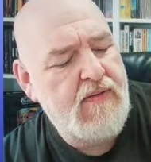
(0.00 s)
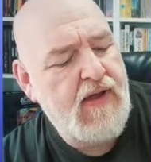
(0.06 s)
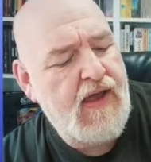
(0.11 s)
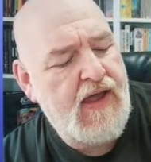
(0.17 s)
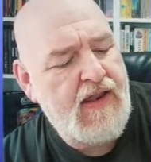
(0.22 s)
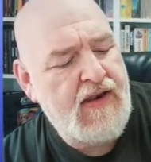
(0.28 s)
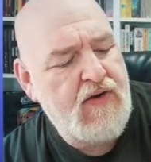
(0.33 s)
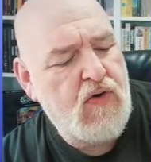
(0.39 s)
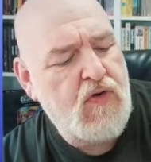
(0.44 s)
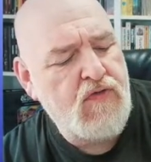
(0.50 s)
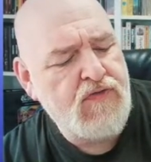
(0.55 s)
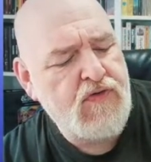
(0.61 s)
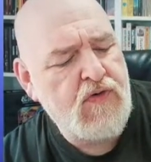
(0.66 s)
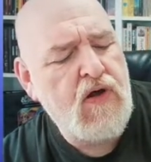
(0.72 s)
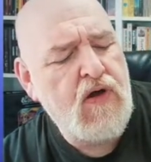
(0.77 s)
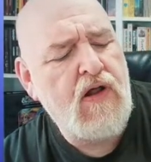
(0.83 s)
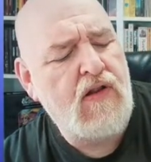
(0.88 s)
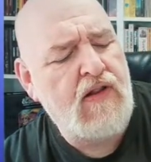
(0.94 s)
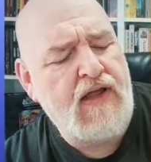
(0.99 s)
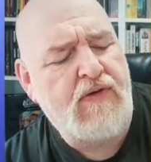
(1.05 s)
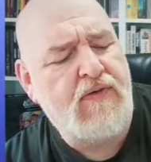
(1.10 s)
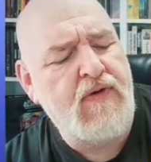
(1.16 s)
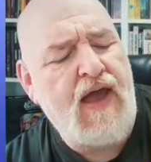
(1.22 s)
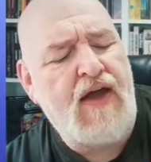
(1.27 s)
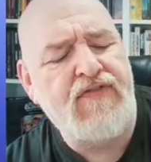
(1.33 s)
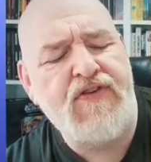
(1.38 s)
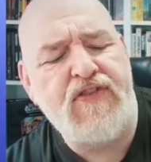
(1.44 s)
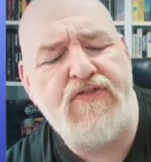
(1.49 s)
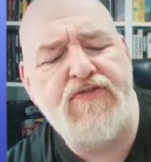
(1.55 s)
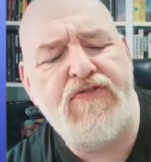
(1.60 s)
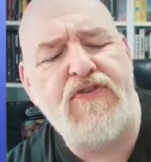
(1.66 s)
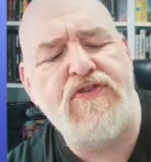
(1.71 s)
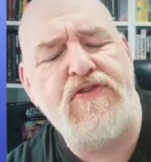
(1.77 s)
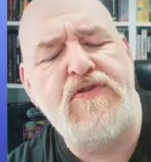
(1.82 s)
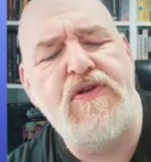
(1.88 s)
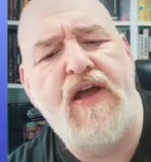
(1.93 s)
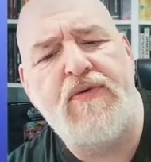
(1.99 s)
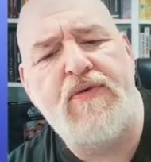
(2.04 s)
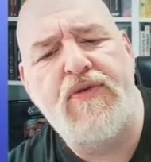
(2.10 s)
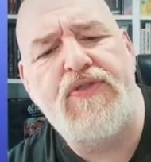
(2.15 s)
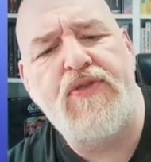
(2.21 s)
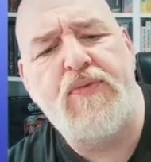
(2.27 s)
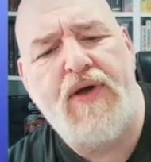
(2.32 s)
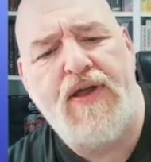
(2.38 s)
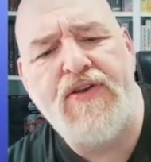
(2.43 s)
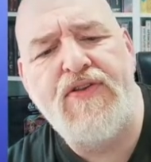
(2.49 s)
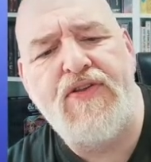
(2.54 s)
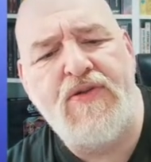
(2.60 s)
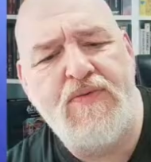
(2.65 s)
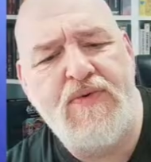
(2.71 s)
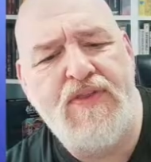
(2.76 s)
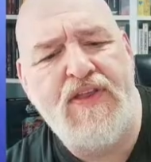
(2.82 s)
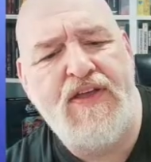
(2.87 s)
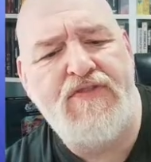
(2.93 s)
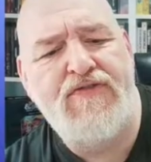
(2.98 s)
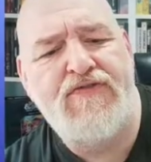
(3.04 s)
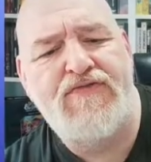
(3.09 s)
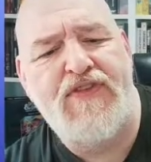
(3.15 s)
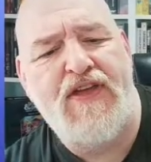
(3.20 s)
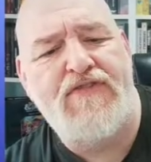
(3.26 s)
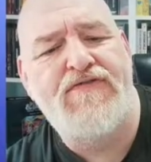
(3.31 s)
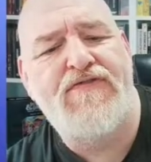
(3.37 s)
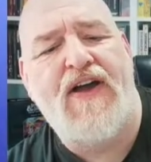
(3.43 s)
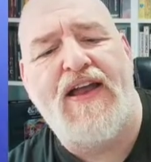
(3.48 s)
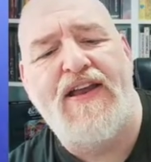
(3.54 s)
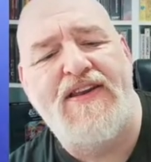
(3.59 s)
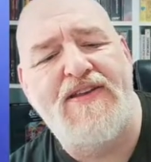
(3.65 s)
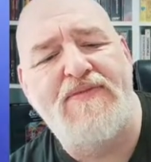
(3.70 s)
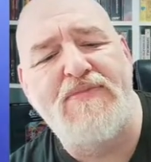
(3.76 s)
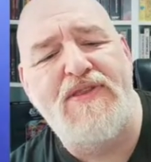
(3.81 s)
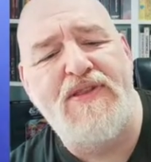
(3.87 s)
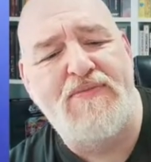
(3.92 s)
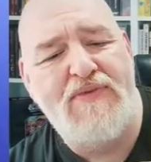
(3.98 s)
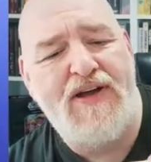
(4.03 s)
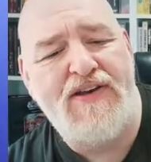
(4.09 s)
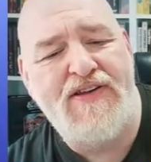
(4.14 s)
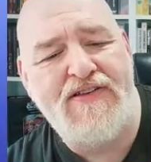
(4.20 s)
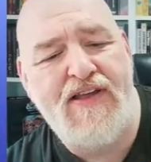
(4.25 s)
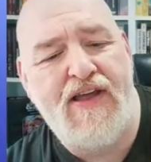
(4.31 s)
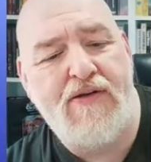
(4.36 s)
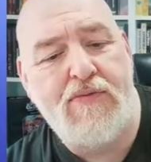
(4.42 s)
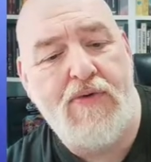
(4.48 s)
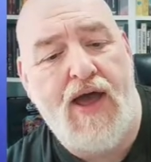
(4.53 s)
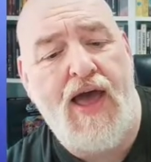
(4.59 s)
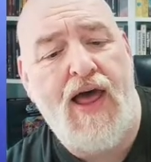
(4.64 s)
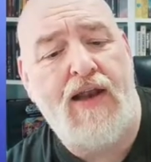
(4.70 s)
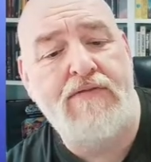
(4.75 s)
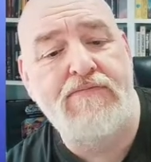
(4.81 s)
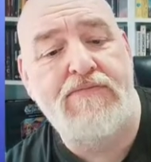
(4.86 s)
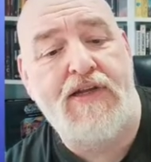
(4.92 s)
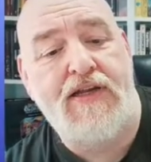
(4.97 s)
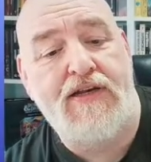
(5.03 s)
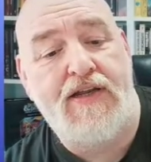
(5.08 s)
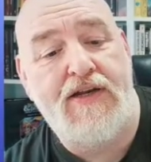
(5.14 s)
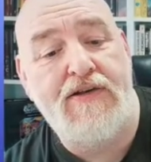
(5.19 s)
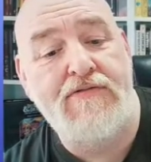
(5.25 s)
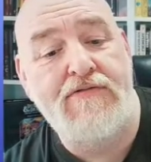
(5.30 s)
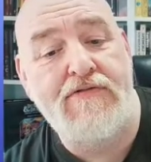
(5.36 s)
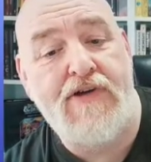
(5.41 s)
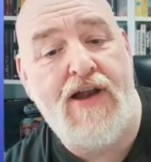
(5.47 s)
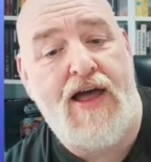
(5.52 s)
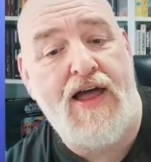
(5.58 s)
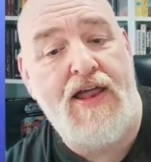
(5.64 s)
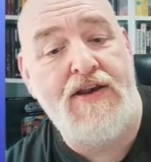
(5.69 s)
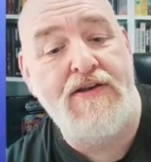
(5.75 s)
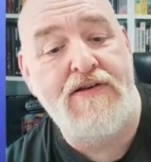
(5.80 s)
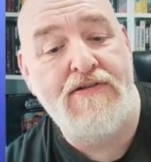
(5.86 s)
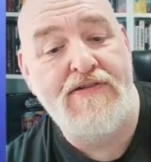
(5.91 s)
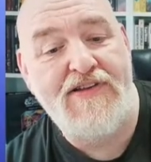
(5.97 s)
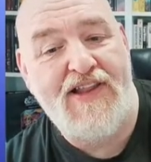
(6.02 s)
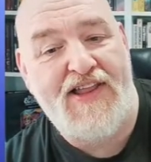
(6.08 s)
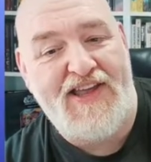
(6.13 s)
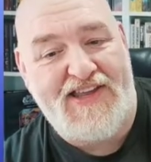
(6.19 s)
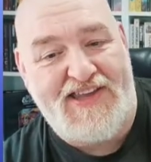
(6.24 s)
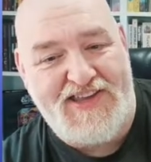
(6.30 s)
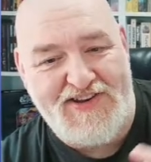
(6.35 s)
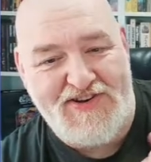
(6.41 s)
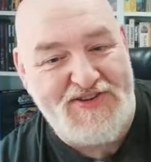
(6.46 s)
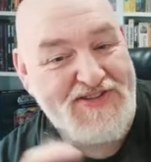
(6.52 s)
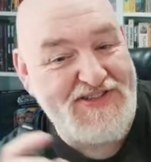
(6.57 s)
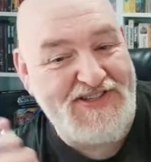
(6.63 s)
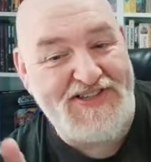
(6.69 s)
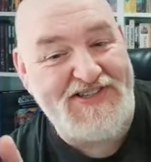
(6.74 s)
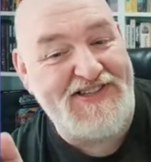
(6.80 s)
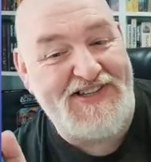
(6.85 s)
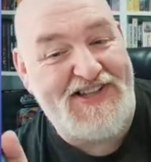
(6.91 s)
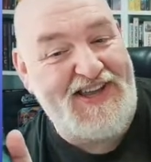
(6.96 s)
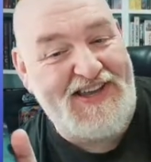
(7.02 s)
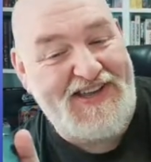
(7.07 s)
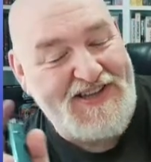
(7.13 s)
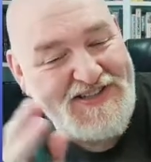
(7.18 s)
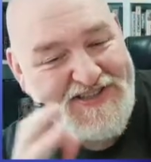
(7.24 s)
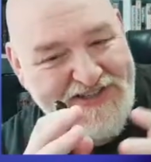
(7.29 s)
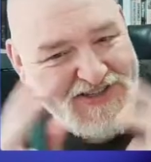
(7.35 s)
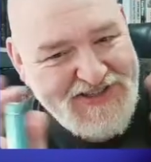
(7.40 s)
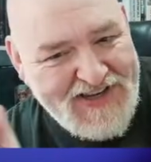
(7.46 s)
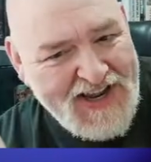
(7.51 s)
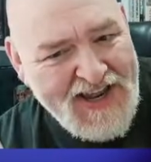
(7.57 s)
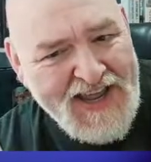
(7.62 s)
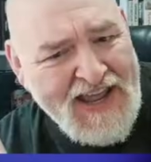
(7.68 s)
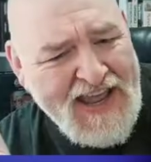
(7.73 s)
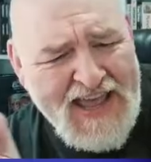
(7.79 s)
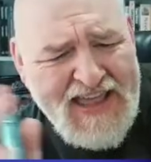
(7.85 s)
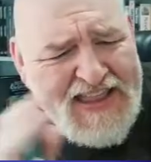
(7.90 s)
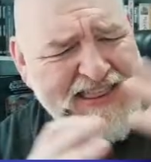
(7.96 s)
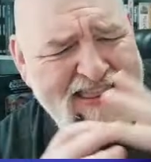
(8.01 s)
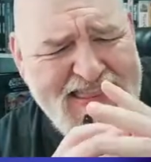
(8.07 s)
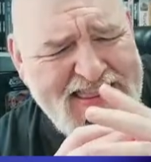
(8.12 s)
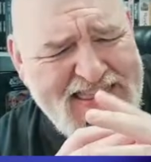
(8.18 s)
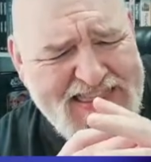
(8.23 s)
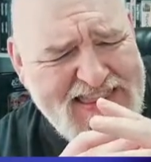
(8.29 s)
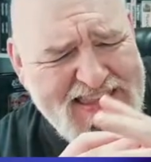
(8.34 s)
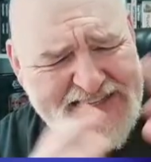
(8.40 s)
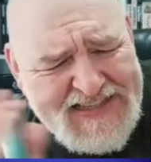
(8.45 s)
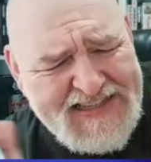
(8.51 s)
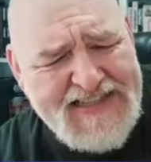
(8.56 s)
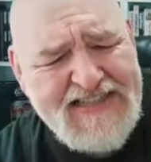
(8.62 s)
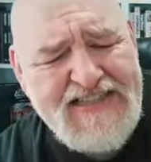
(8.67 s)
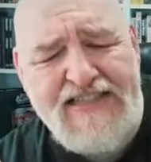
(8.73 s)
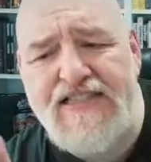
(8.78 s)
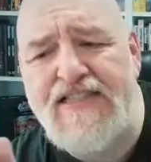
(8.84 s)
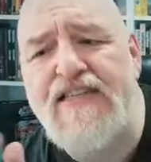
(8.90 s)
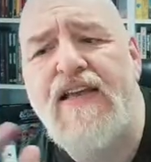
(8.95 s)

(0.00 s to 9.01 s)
And overall, like after the first night with the Wendell, when they find him in the mud, and he's like, well, he didn't run. It's just like, this is